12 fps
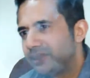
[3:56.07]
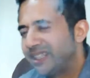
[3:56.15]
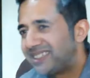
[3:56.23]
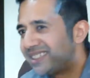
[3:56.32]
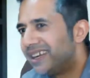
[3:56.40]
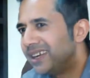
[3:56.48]

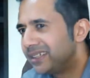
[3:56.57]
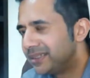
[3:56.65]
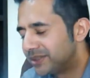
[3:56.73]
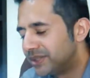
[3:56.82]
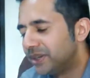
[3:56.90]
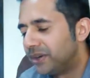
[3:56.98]
The tan
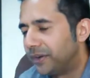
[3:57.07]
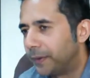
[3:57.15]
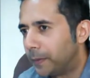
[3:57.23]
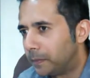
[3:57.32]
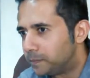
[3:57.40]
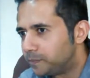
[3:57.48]
has gone.
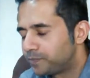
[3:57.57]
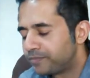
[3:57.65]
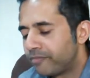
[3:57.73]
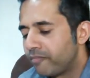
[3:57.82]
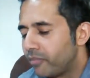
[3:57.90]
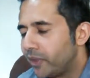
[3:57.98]

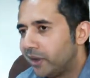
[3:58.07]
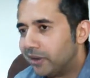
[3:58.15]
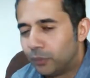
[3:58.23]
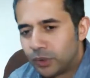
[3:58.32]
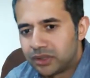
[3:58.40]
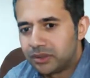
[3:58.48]

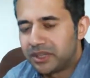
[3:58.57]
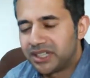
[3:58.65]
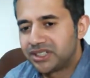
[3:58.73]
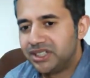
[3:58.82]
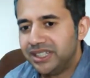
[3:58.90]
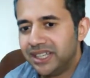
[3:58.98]
What I'm
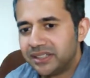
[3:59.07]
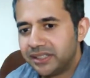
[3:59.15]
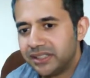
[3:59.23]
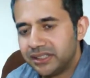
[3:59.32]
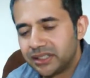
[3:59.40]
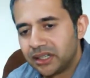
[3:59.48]
actually
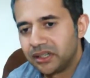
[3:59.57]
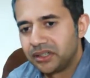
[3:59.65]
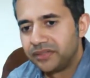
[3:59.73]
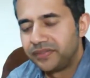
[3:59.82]
getting is a lot